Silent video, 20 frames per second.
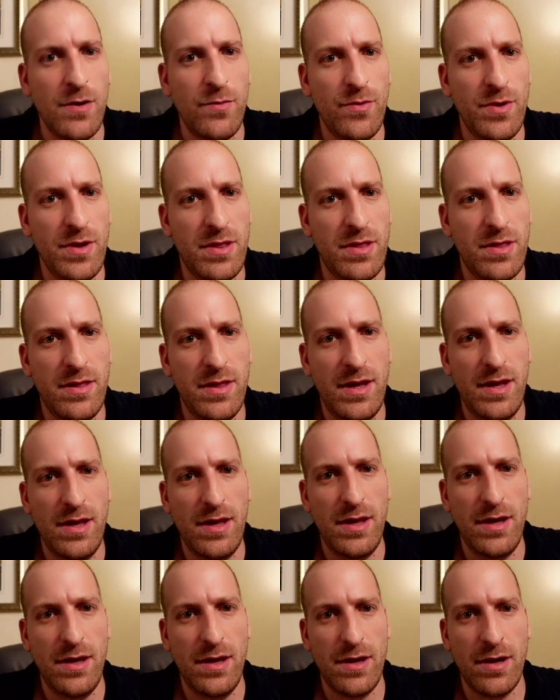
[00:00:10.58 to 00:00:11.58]
with
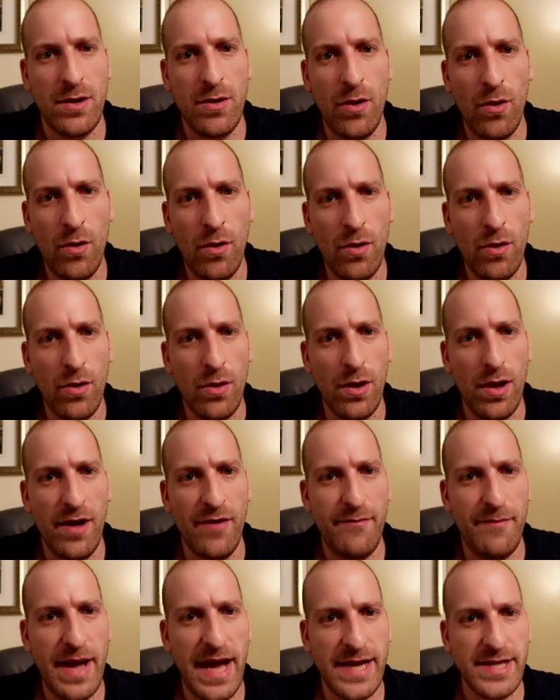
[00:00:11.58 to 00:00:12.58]
the goal
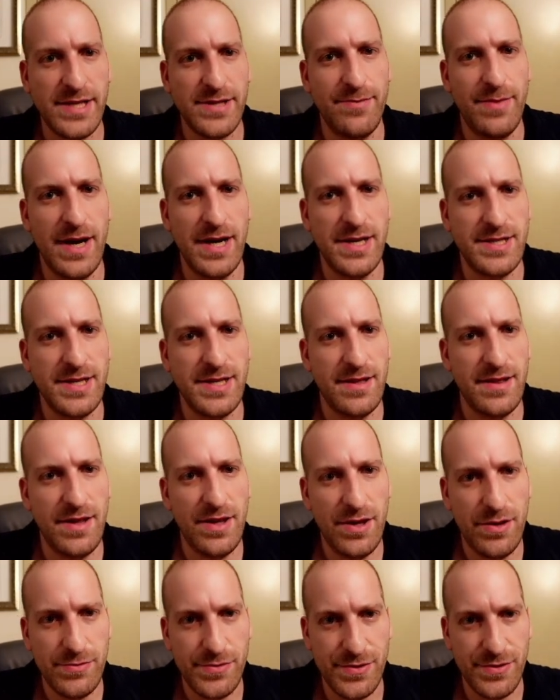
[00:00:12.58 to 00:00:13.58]
of maximizing the
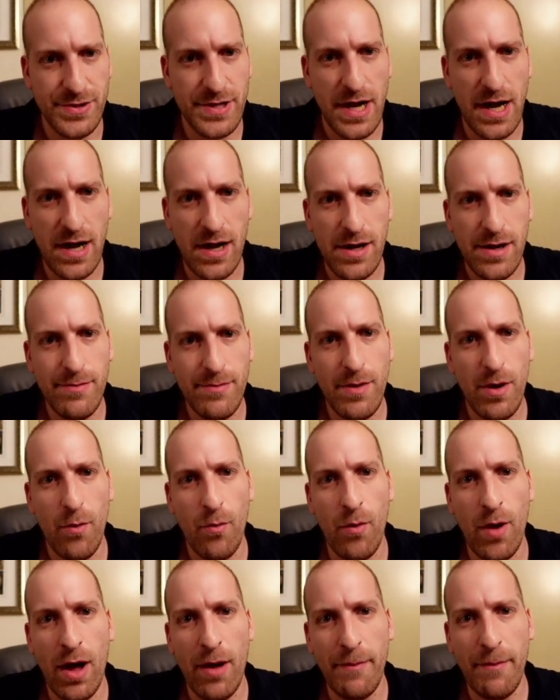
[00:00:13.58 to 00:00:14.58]
user's time
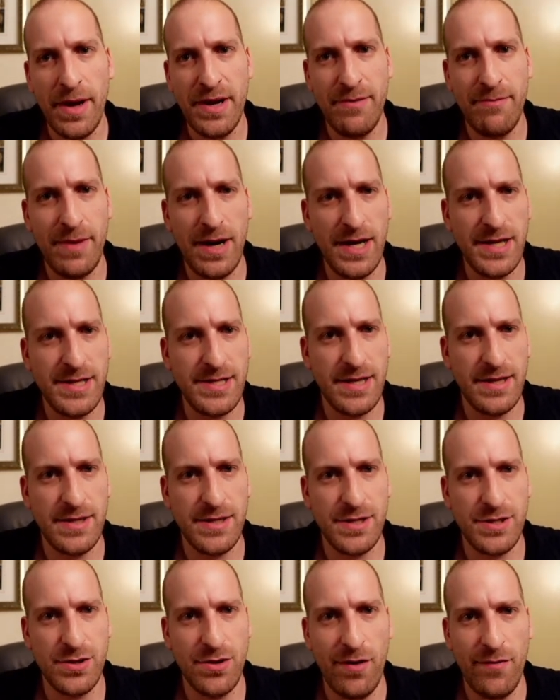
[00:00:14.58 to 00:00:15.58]
while minimizing
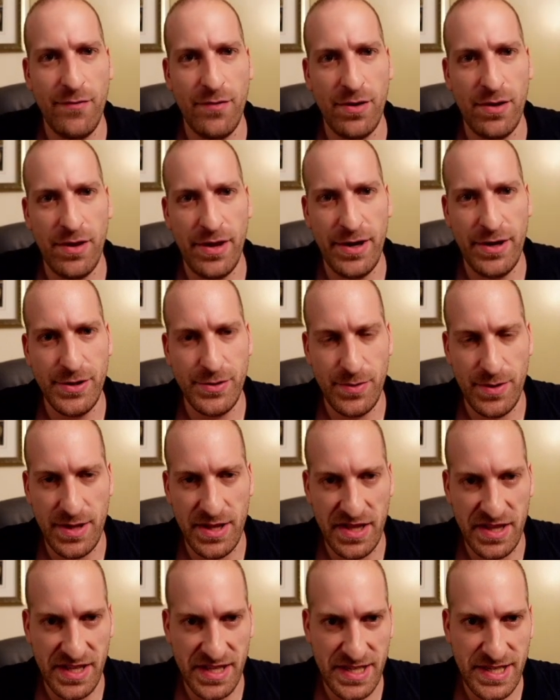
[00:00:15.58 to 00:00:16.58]
the software layers
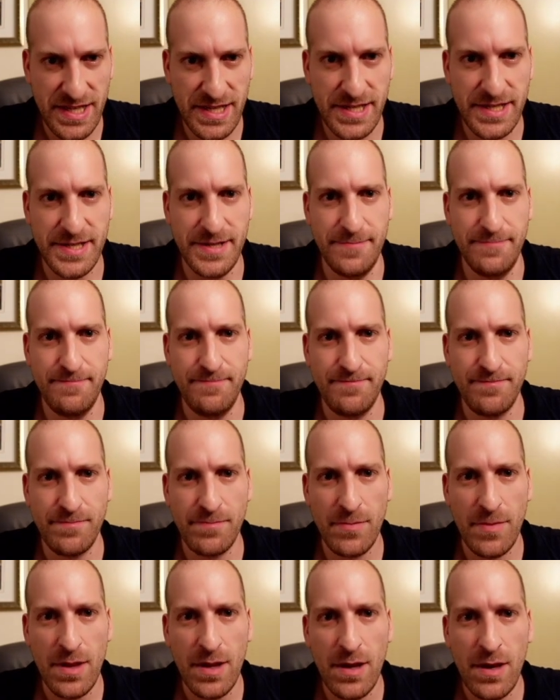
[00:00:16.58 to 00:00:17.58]
within the system.
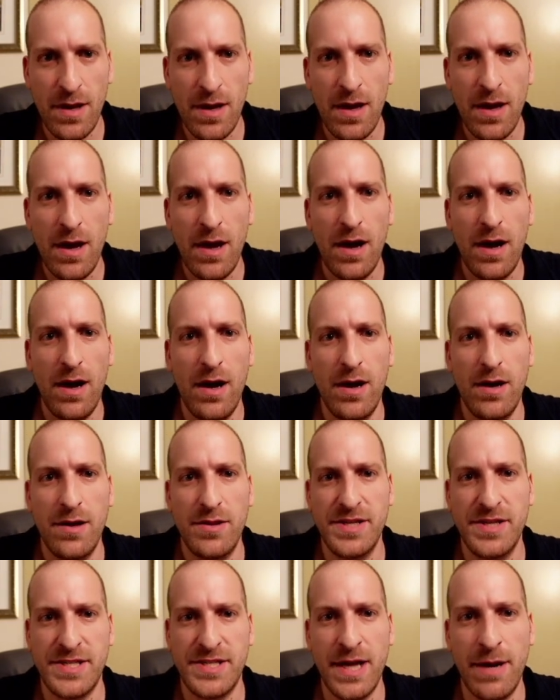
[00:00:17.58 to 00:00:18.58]

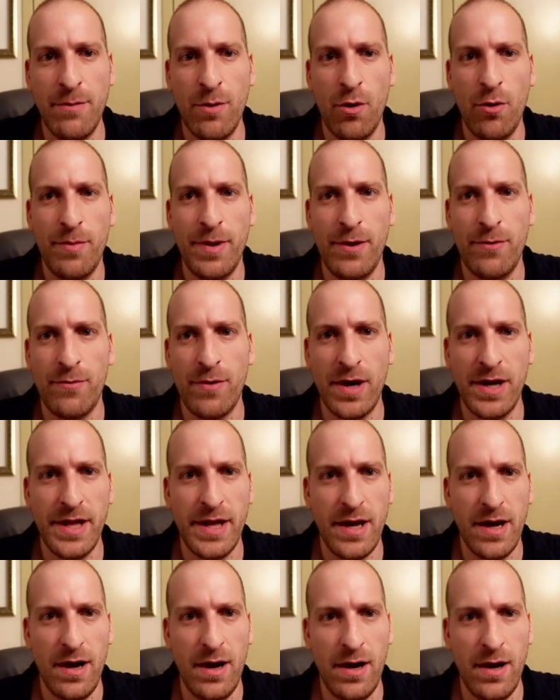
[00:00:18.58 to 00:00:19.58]
This demo will be
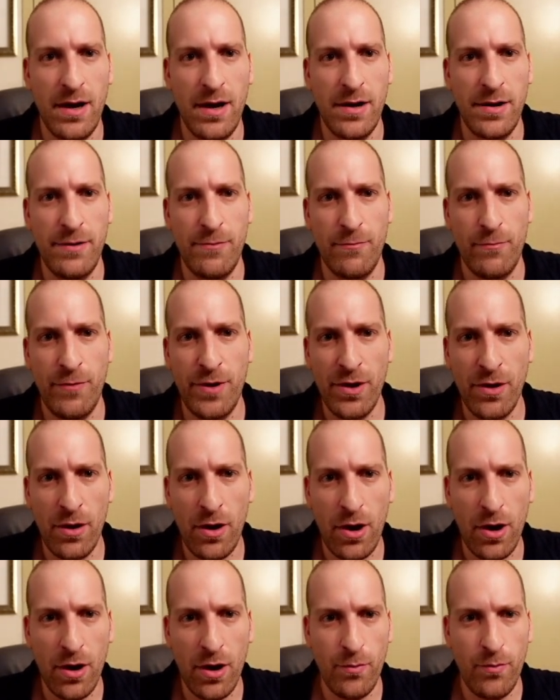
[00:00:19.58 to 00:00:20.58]
running on real
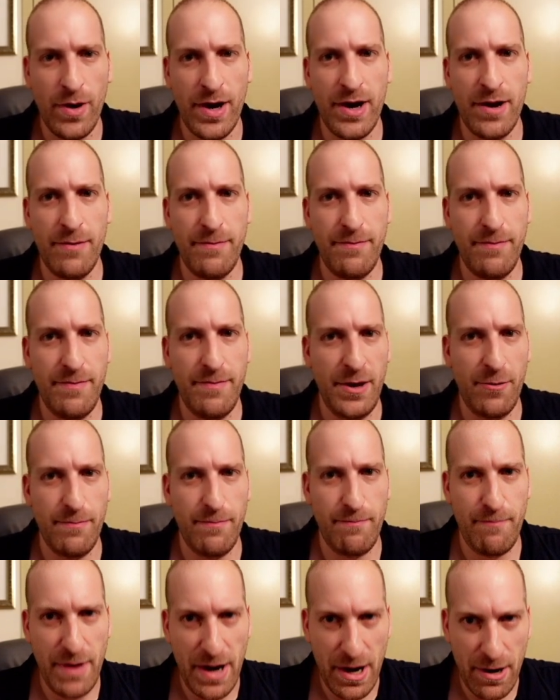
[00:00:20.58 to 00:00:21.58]
hardware,
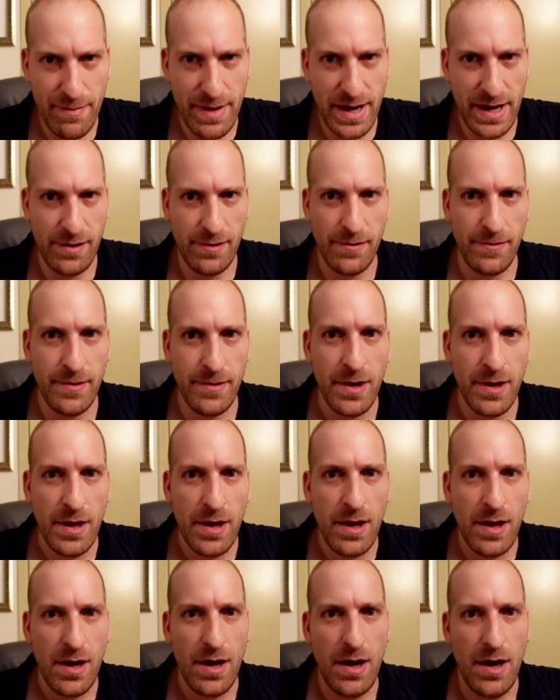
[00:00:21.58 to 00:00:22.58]
bare metal.
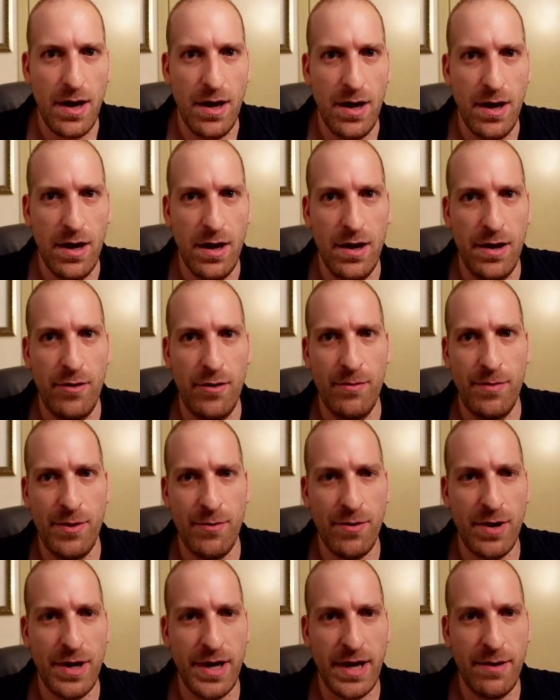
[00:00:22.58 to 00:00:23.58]
It will be
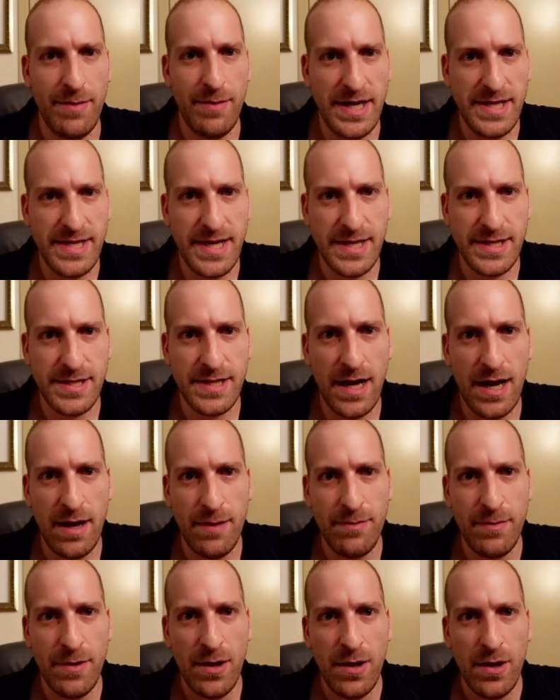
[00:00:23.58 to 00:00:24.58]
running on my
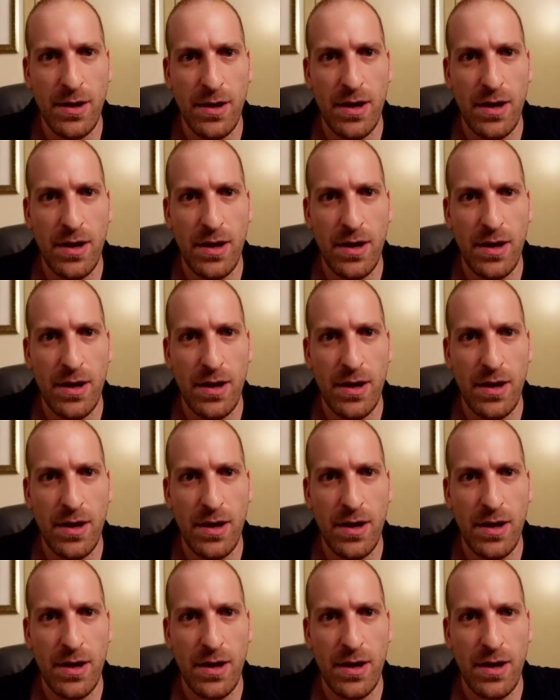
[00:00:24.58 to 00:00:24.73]
desktop,